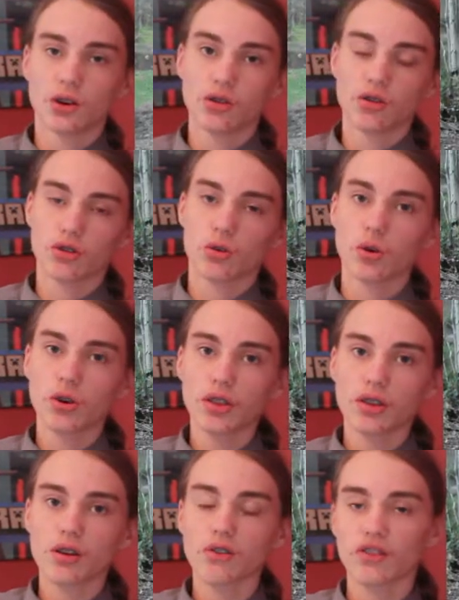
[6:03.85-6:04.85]
So you
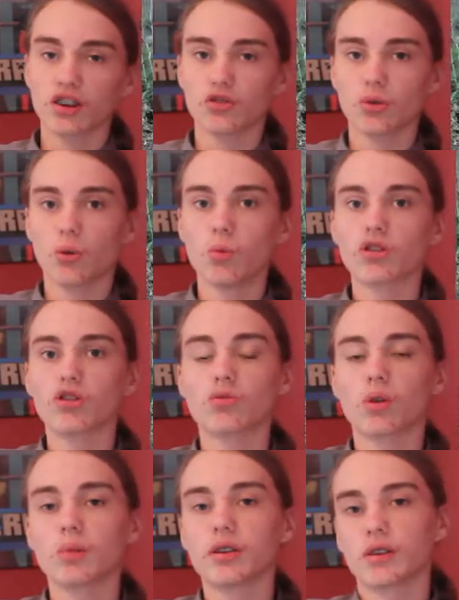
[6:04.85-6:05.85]
record your visual,
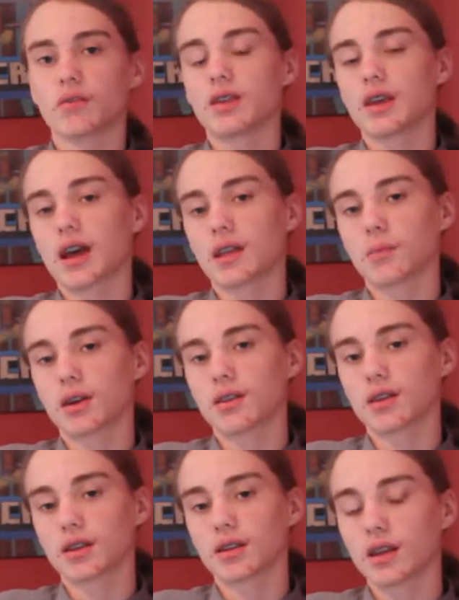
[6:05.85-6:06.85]
which is what we did with the
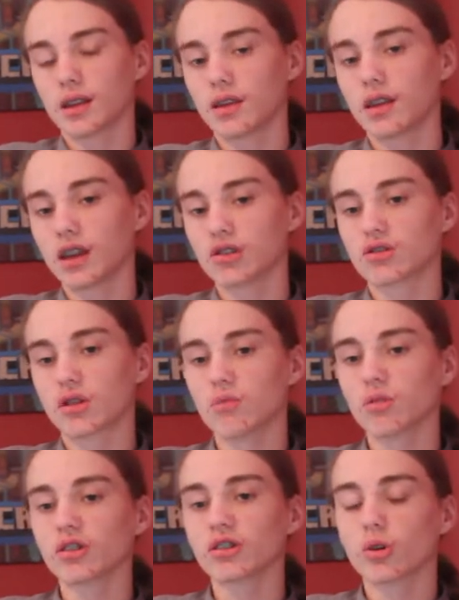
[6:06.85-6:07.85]
anime thing, the
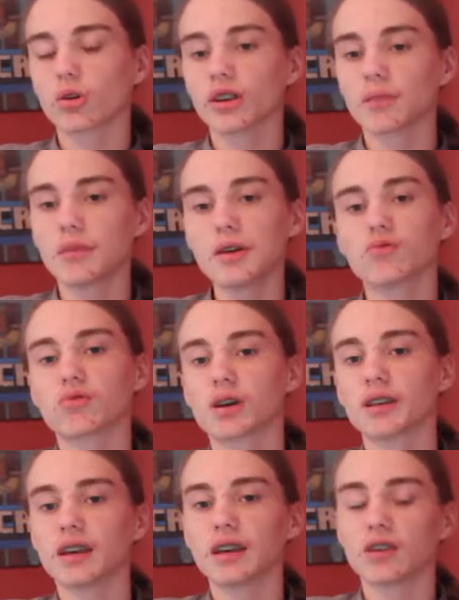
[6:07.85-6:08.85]
intro. We recorded
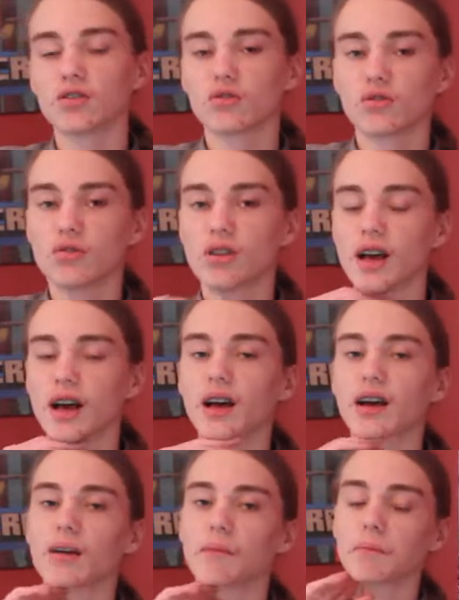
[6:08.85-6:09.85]
me running and
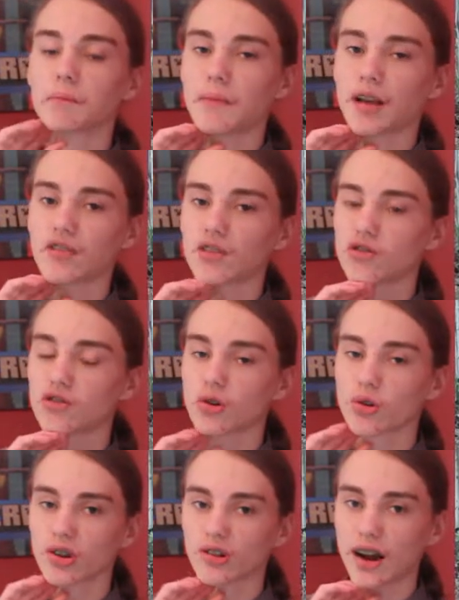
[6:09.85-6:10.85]

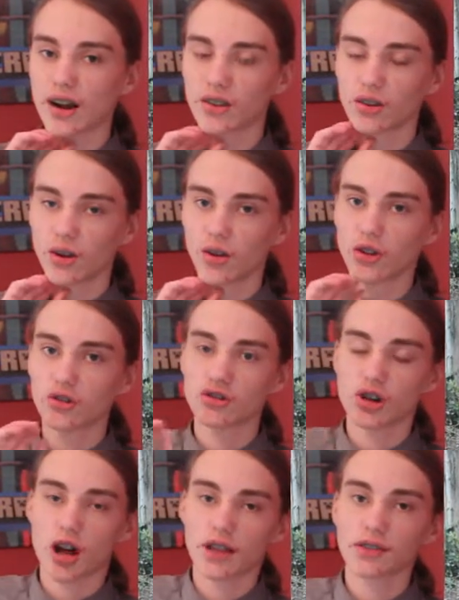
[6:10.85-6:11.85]
screwing around and
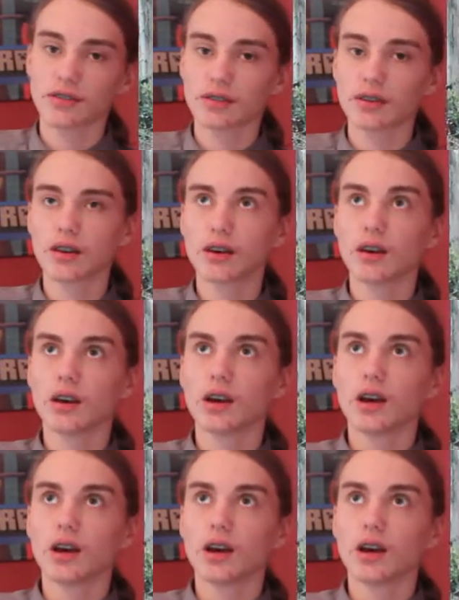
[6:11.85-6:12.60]
all those shots.